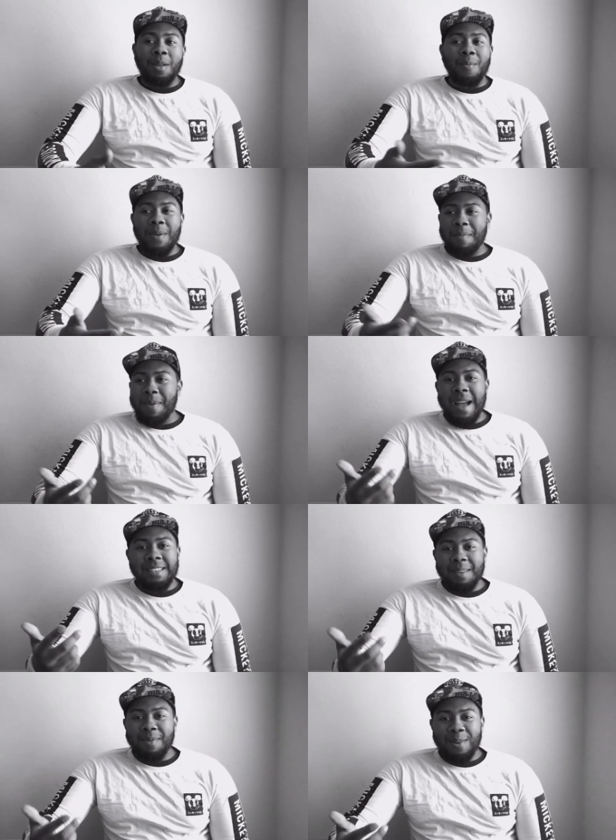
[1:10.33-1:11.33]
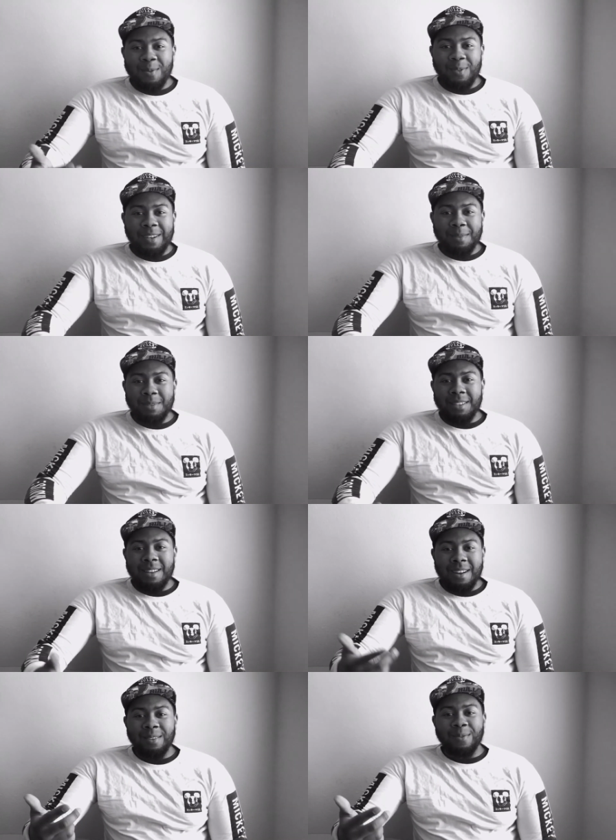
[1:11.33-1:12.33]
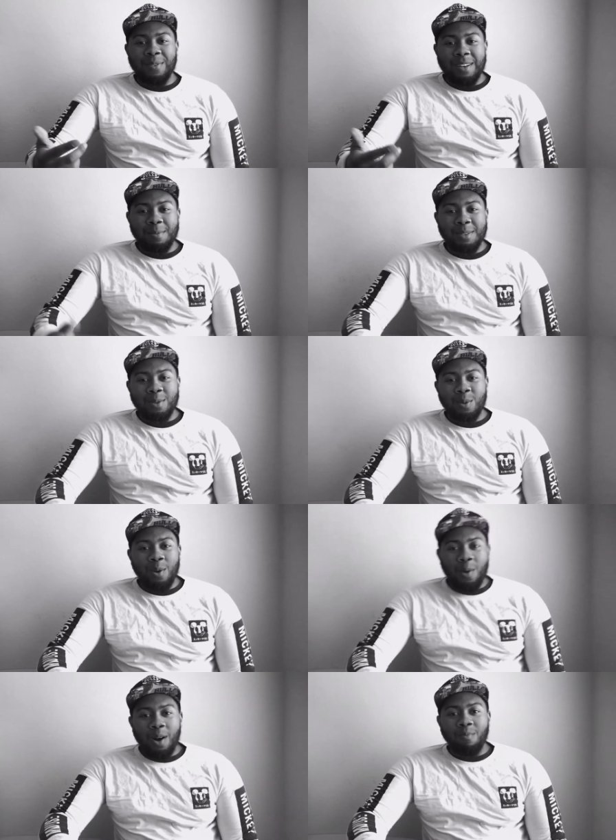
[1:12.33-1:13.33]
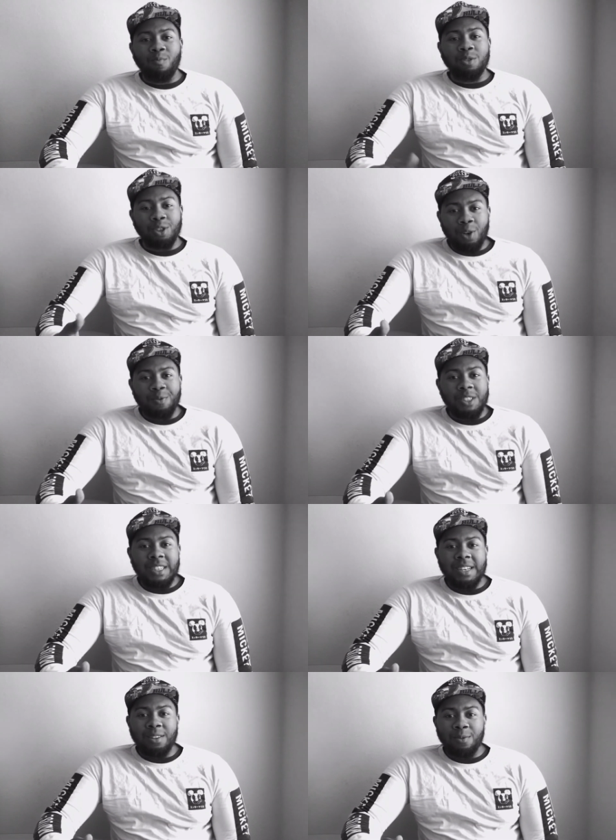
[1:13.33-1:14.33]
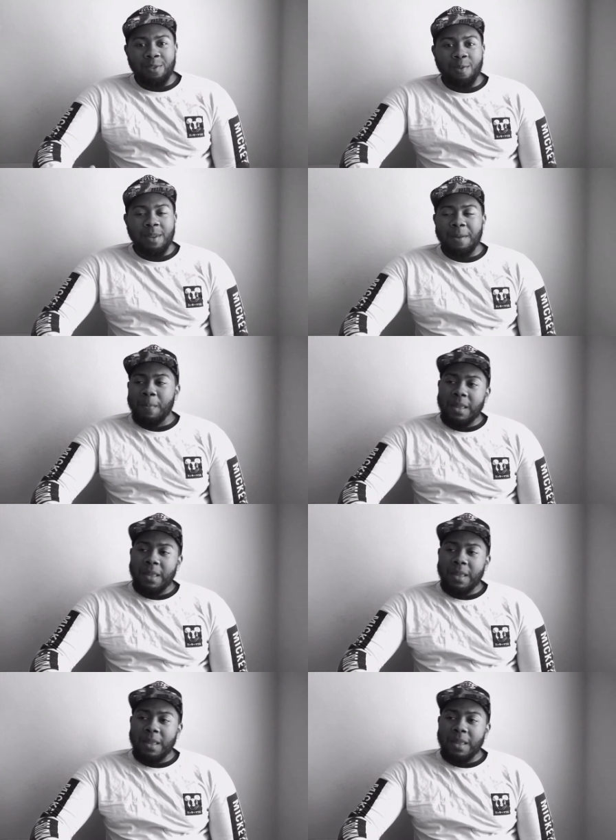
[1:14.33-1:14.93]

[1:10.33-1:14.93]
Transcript: you know, basketball flips, gun flips, you know, surf shit. You feel me?